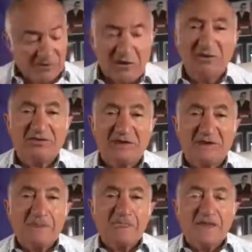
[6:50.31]
Third
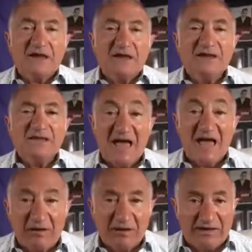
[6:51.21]
thing is
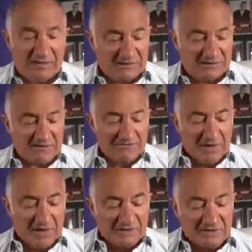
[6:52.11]
our ears.
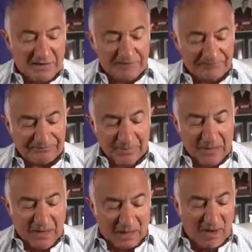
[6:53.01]

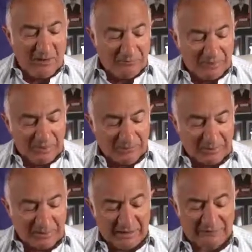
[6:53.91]
I really
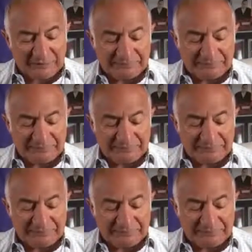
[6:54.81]
believe